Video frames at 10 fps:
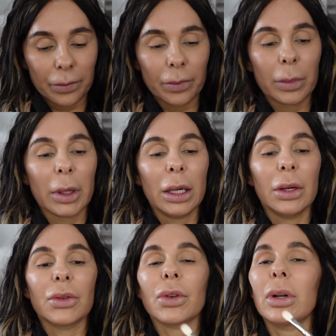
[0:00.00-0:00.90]
okay?
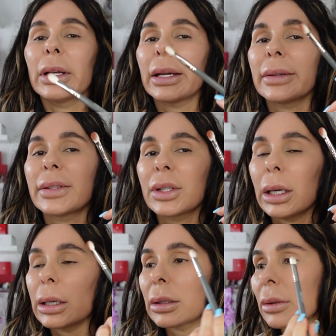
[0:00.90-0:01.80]
So let us
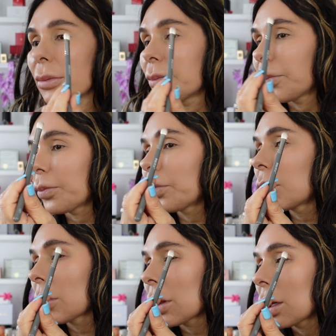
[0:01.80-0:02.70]
start,
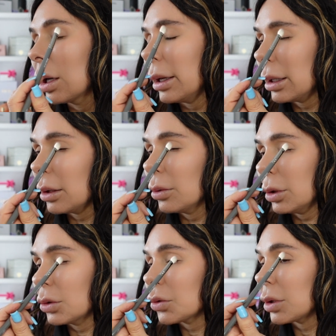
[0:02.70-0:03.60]
and I'm
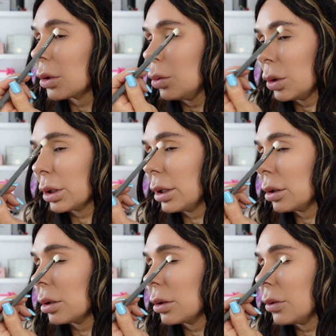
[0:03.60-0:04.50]
going to start
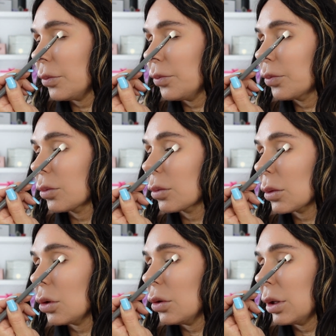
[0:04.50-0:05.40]
working
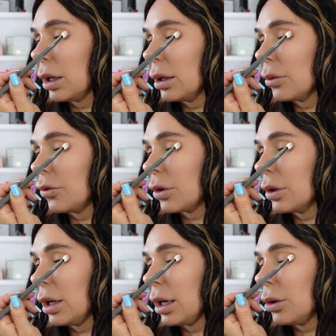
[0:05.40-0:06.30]
on from
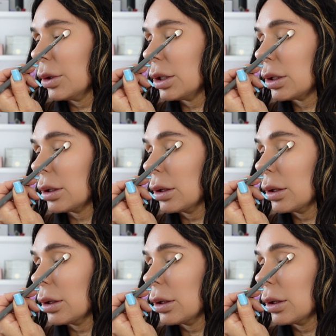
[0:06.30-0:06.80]
the outer.